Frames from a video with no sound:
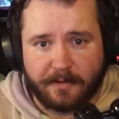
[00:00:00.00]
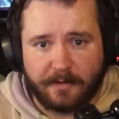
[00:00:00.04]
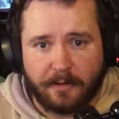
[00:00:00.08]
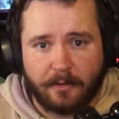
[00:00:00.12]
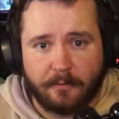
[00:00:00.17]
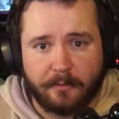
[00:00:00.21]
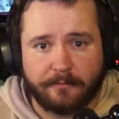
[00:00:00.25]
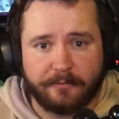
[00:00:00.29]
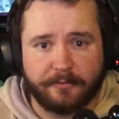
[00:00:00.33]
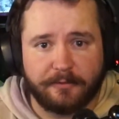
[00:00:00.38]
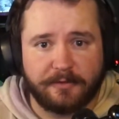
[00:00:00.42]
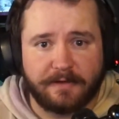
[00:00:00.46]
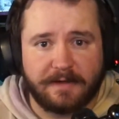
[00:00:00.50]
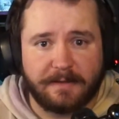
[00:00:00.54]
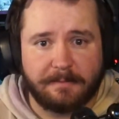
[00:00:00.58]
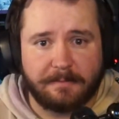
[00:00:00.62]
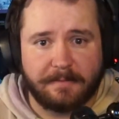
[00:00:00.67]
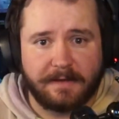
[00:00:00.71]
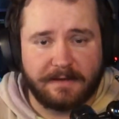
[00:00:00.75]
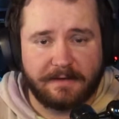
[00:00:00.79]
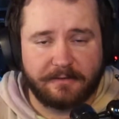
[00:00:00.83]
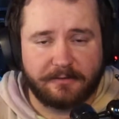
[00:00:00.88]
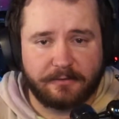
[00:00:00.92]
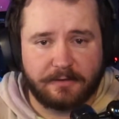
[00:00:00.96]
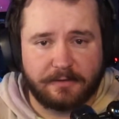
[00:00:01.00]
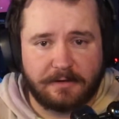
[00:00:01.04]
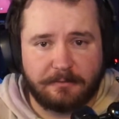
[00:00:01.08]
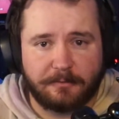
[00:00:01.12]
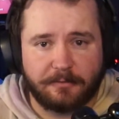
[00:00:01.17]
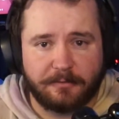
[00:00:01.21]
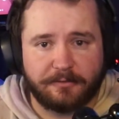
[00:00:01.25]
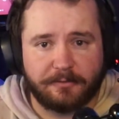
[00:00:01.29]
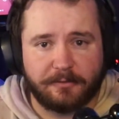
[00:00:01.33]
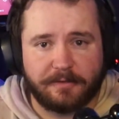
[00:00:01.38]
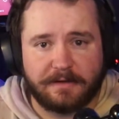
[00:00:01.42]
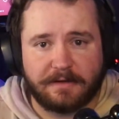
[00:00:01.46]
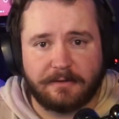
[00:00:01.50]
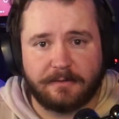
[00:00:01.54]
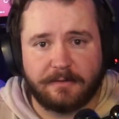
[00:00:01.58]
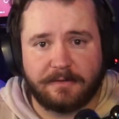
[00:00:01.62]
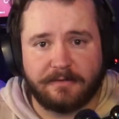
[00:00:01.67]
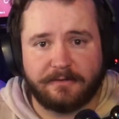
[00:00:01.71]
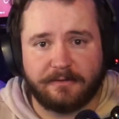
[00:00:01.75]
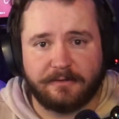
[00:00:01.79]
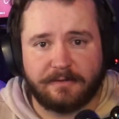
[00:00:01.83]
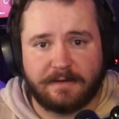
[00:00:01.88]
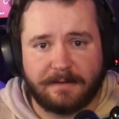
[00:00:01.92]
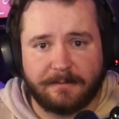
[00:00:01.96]
Hopefully you get mastery, which will increase
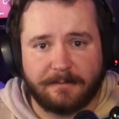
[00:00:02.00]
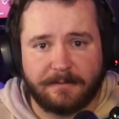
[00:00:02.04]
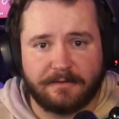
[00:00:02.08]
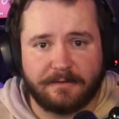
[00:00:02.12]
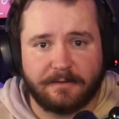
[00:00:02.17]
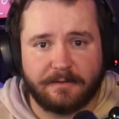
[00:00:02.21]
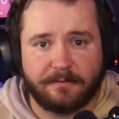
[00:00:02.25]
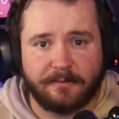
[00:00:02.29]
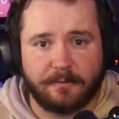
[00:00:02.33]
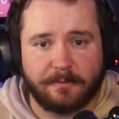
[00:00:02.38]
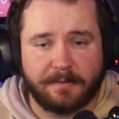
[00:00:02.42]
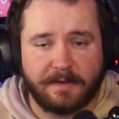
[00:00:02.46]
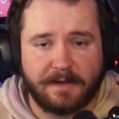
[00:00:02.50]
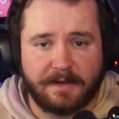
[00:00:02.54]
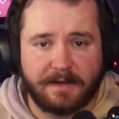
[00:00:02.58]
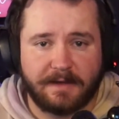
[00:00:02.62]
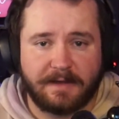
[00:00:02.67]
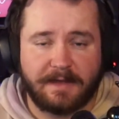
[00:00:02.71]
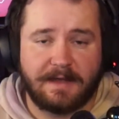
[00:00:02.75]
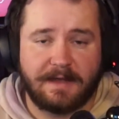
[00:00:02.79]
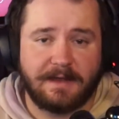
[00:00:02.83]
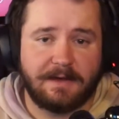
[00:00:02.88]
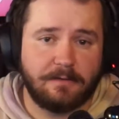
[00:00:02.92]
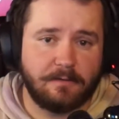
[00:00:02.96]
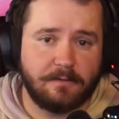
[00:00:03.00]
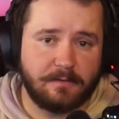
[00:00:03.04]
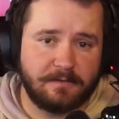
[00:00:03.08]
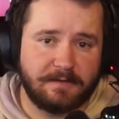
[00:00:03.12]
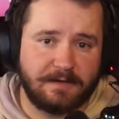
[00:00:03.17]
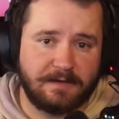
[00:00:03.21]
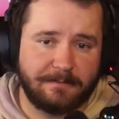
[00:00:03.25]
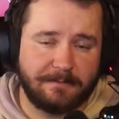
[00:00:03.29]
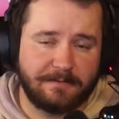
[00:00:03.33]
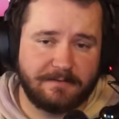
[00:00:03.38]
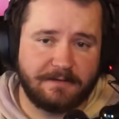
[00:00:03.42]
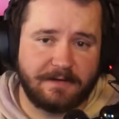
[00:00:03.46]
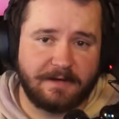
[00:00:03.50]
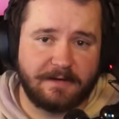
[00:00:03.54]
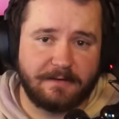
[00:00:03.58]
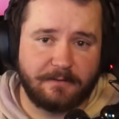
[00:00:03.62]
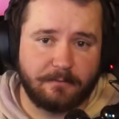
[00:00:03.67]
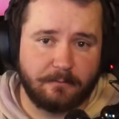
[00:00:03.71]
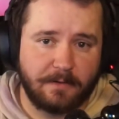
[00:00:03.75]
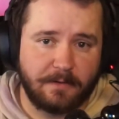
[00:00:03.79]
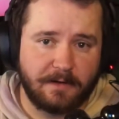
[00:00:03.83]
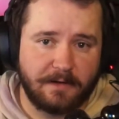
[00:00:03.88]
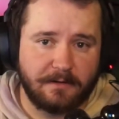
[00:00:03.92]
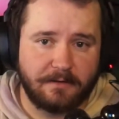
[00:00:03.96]
your damage of your pet and your damage as
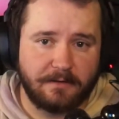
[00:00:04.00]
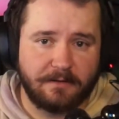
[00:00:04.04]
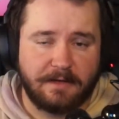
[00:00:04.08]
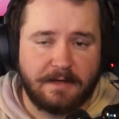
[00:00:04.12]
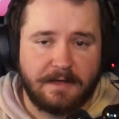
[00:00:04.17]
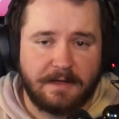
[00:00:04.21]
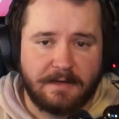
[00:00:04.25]
well